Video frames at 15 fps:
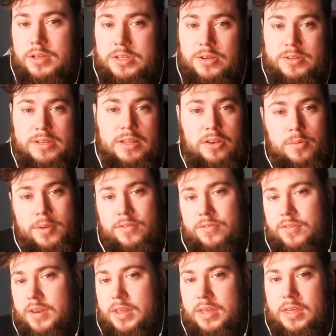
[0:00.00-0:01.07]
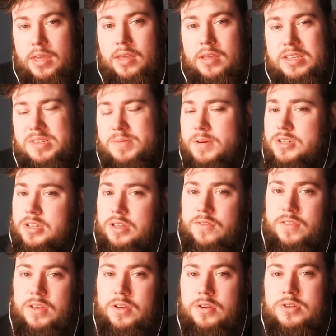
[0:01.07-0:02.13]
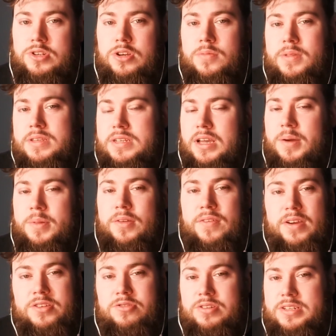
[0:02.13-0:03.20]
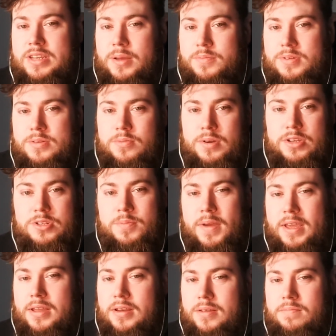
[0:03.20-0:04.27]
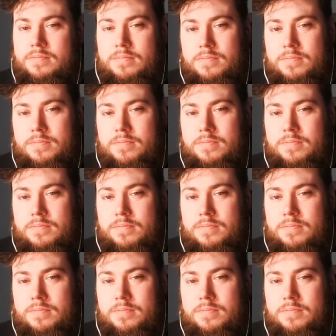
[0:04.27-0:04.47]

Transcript: So it's a little bit finicky, especially for YouTube. There's a couple of extra steps which make it a